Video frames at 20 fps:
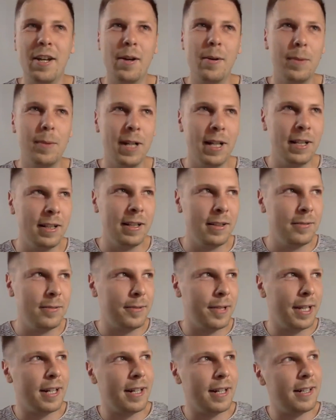well, we
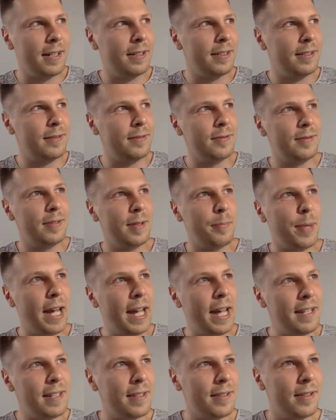are the
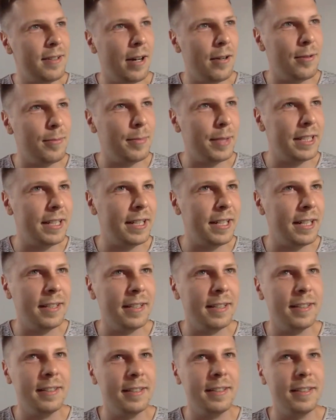best, our
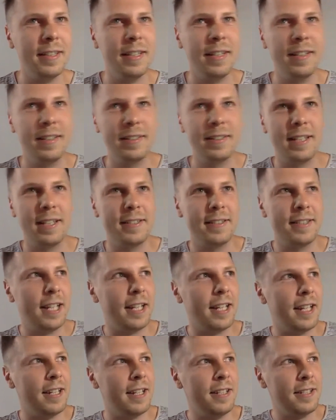material is the
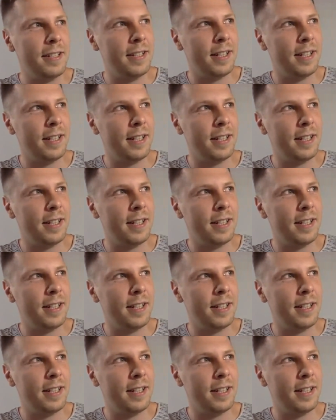thickest,